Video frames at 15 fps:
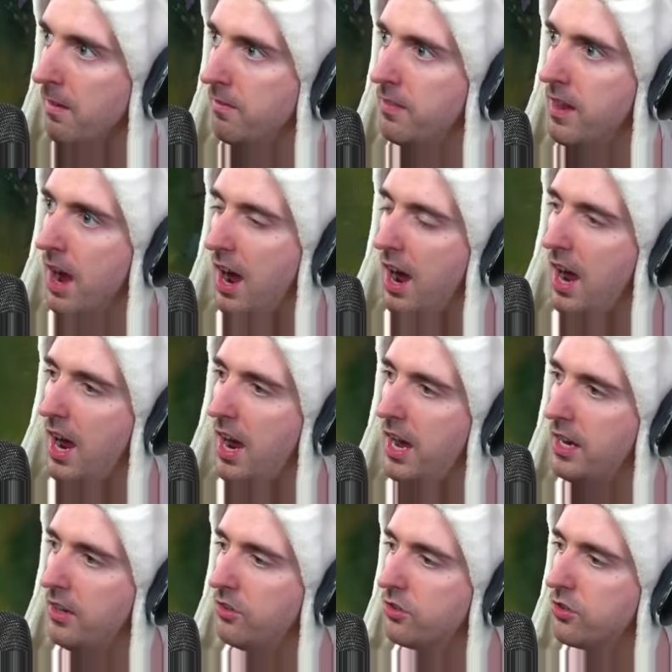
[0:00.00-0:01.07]

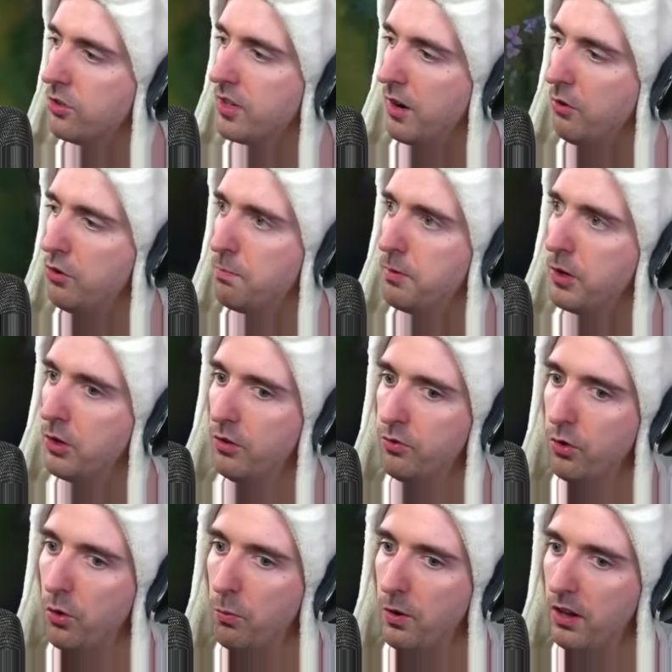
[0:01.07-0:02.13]
Nice. Dude, that was
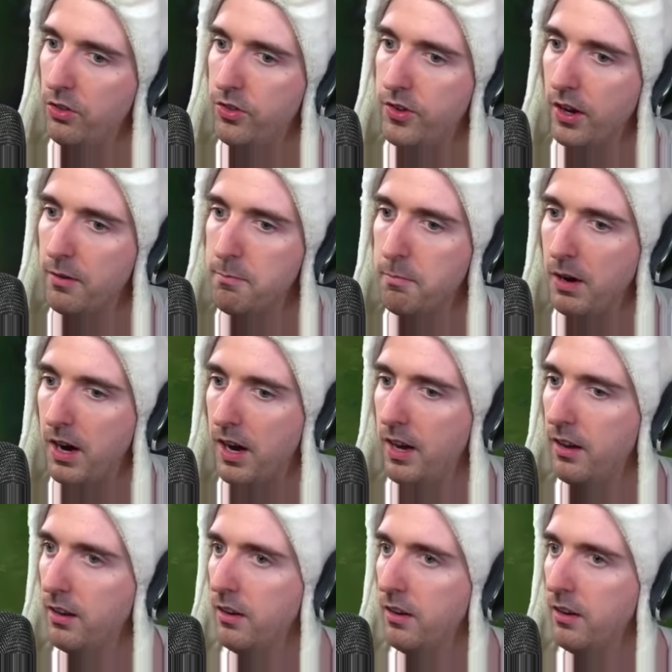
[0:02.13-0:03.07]
beautiful. Well done, bot.